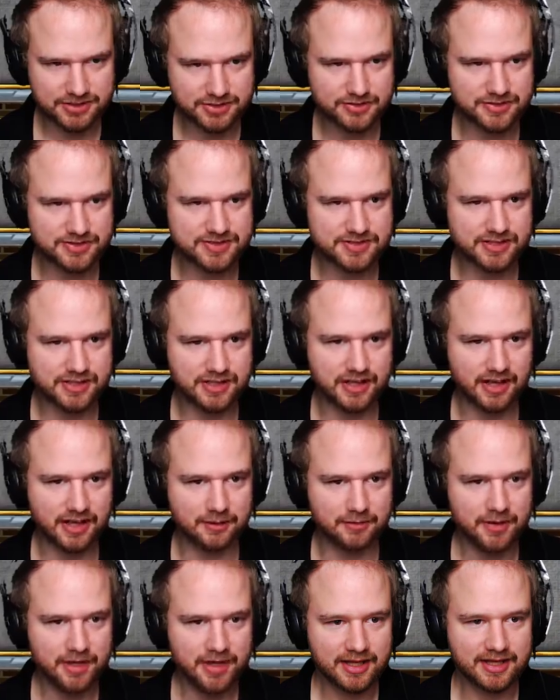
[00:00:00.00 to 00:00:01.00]
to
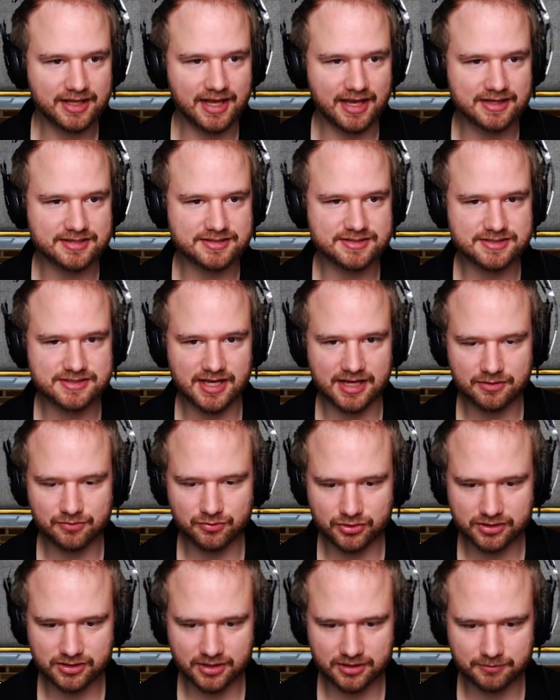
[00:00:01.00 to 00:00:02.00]
escape. Yes, 10
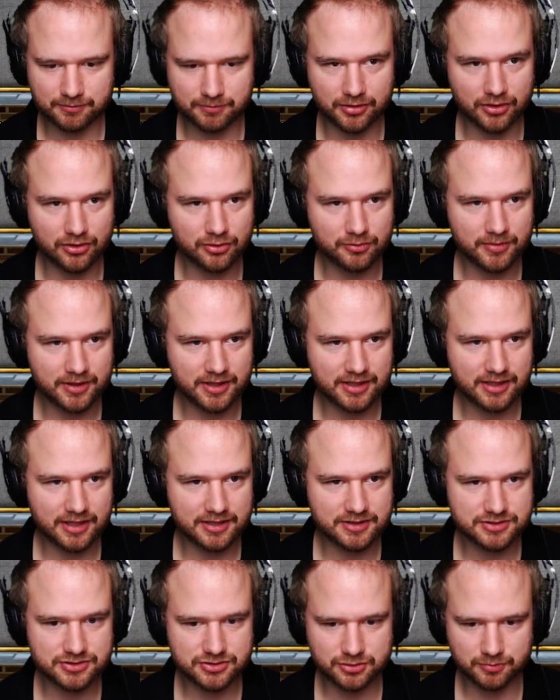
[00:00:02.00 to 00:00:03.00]
woodland bowmen
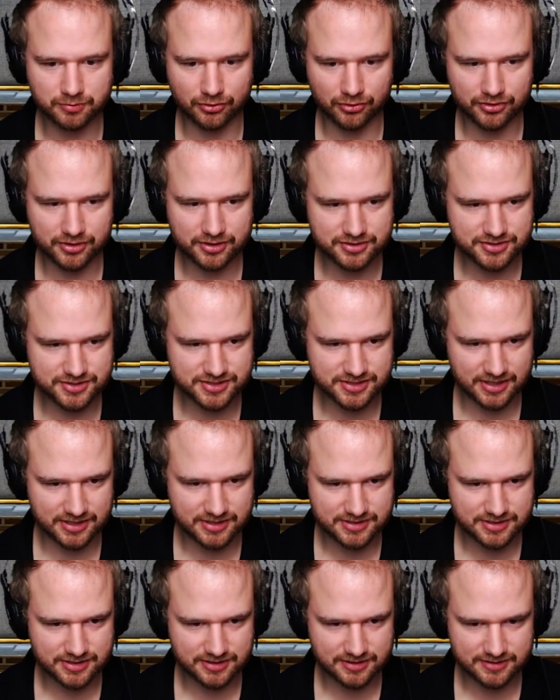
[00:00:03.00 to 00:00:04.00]
and 2 border
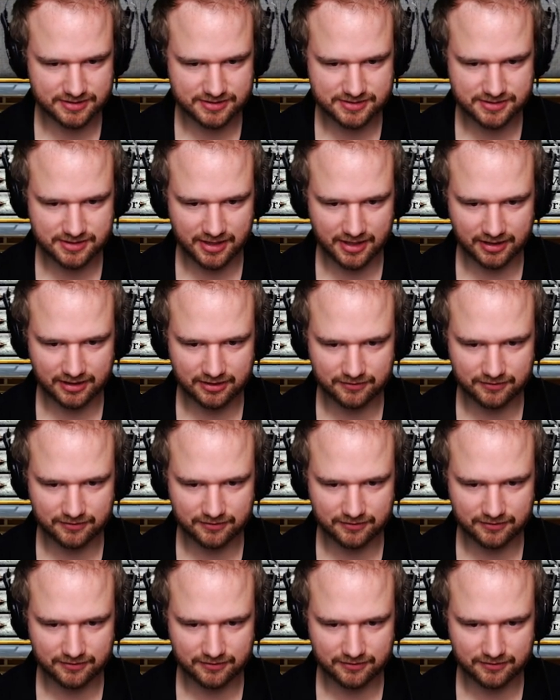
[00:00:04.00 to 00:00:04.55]
sentinels. Thank